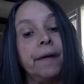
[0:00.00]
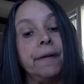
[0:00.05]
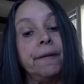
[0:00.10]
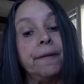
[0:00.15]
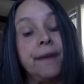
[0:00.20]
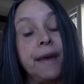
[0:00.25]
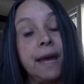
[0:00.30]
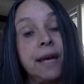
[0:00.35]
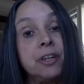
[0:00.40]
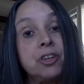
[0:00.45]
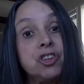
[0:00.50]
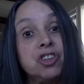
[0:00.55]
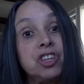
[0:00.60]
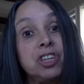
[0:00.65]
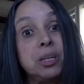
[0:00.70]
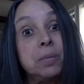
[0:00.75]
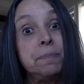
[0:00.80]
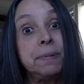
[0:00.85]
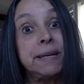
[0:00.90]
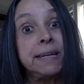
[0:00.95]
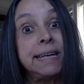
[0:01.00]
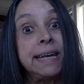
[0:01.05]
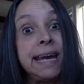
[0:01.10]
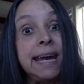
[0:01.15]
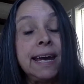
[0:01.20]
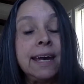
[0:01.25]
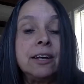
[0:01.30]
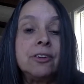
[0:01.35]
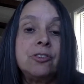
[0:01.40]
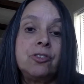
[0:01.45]
Then she
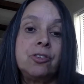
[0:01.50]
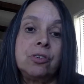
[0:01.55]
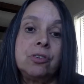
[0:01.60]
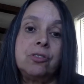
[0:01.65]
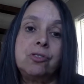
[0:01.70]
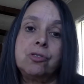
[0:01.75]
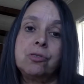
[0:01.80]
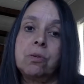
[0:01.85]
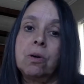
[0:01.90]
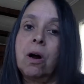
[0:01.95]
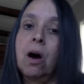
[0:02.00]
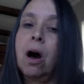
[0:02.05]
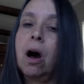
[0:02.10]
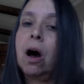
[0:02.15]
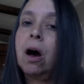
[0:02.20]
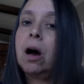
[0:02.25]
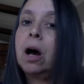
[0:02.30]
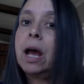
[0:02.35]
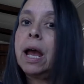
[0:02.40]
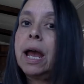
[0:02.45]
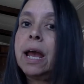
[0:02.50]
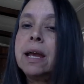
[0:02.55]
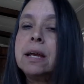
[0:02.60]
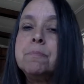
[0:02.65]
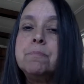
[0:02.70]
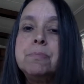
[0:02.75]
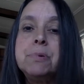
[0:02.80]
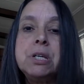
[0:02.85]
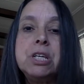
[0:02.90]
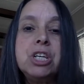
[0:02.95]
began to draw a
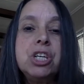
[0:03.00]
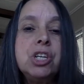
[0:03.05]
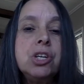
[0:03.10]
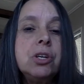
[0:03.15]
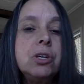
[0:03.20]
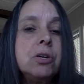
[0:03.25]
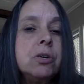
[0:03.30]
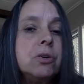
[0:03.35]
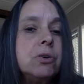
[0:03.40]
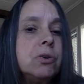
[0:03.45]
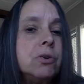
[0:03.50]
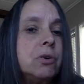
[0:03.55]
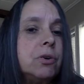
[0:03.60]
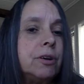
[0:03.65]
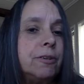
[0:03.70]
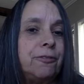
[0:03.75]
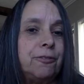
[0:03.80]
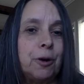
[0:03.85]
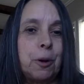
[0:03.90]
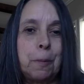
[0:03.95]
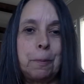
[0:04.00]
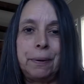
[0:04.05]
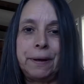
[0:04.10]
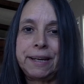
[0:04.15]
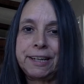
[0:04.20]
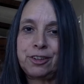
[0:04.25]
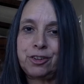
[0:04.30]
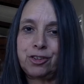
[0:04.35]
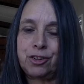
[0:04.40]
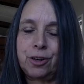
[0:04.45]
beautiful
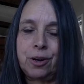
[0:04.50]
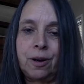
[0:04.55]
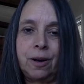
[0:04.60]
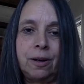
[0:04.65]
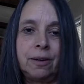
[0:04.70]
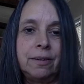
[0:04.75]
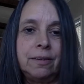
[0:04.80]
picture.